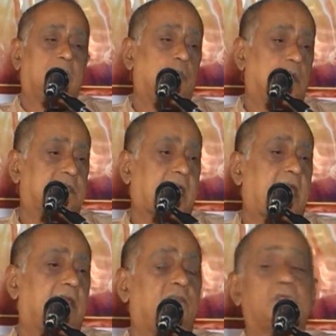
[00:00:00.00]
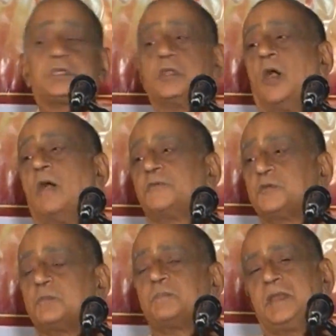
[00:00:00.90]
who has had a vision of
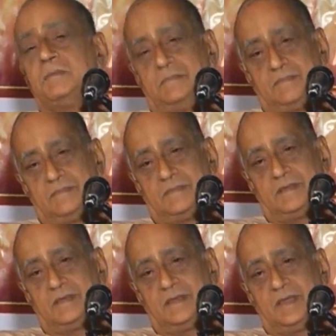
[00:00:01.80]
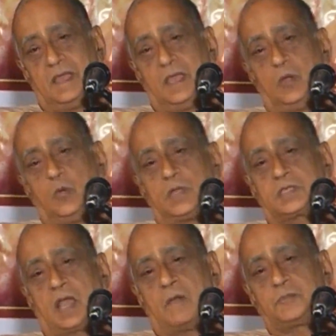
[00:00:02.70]
the Supreme, who
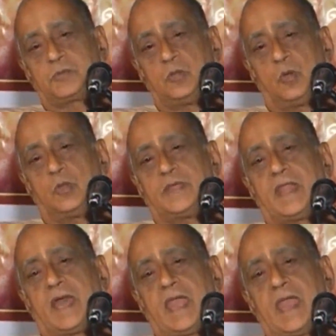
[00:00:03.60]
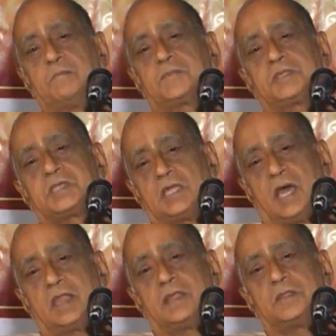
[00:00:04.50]
has come to know that I am
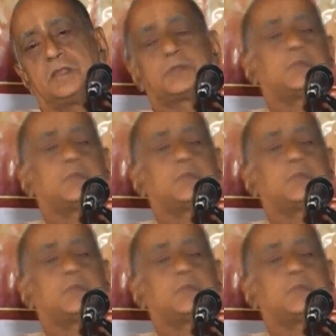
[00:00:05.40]
Satchidananda